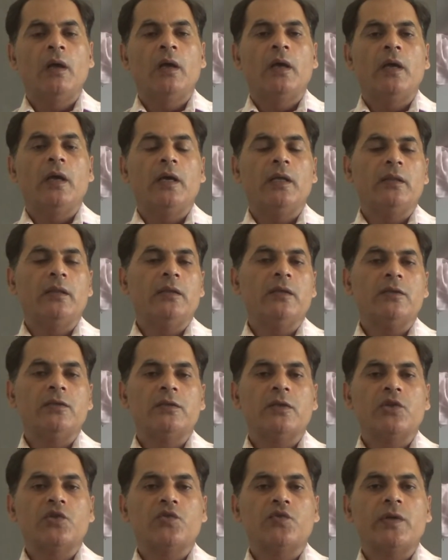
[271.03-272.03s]
In this
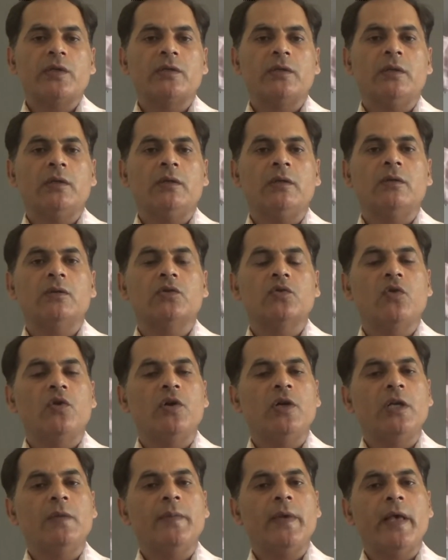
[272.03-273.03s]
situation
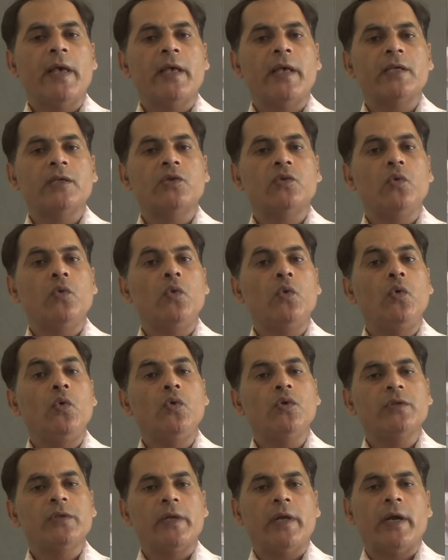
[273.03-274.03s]
sodium has to
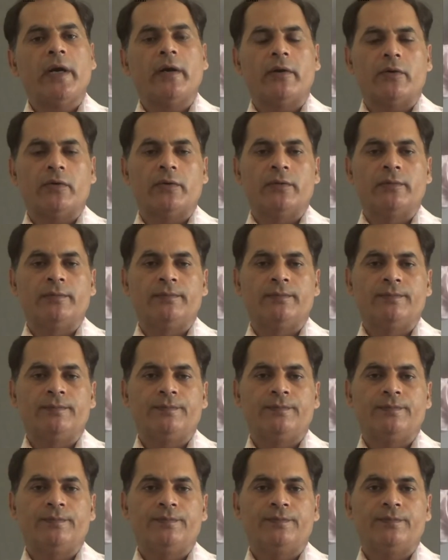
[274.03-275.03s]
lose electron.
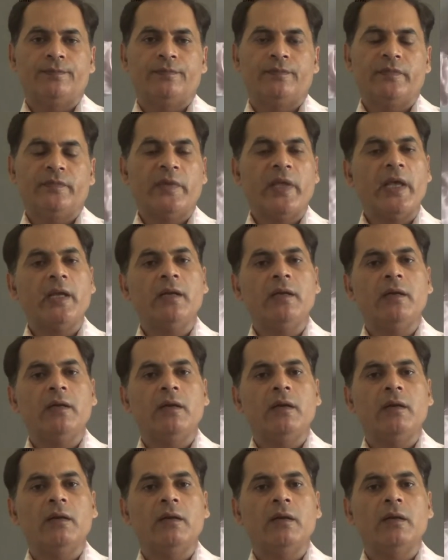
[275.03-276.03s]

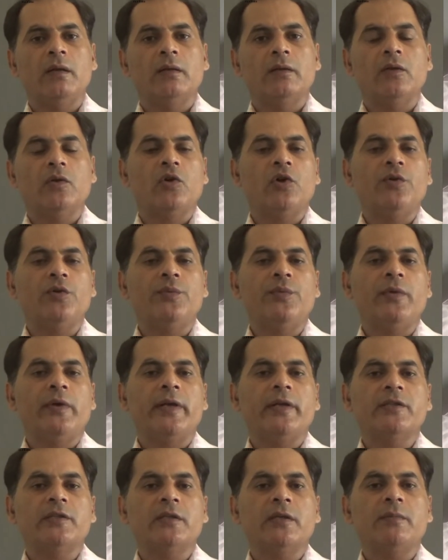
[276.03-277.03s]
Then the
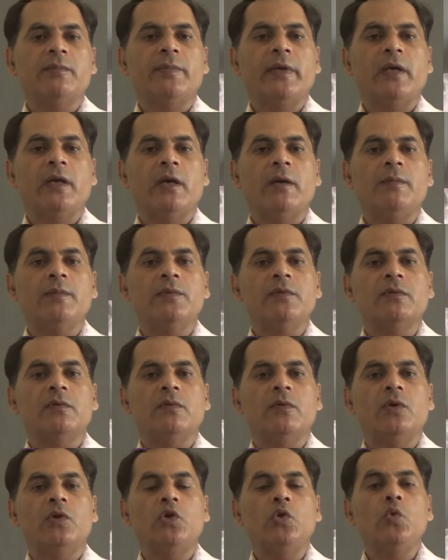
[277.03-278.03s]
configuration becomes
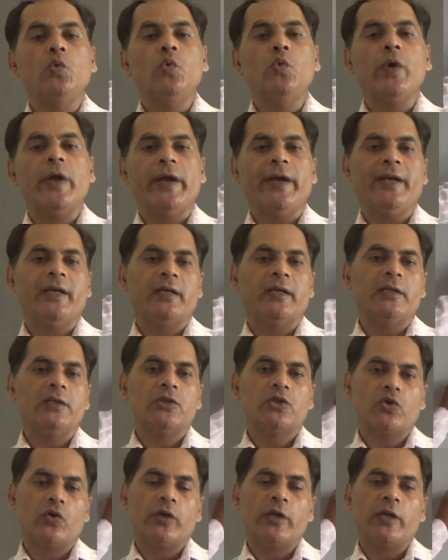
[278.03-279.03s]
2,8 in
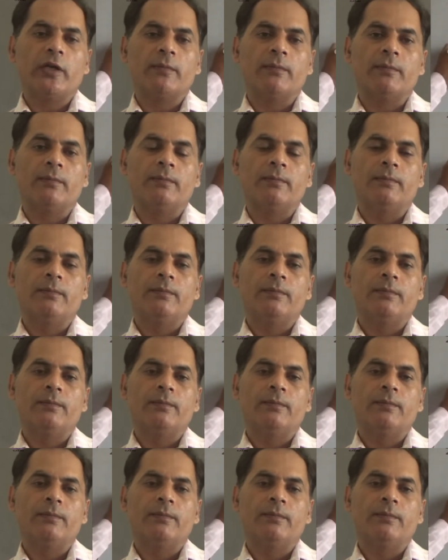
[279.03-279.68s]
sodium.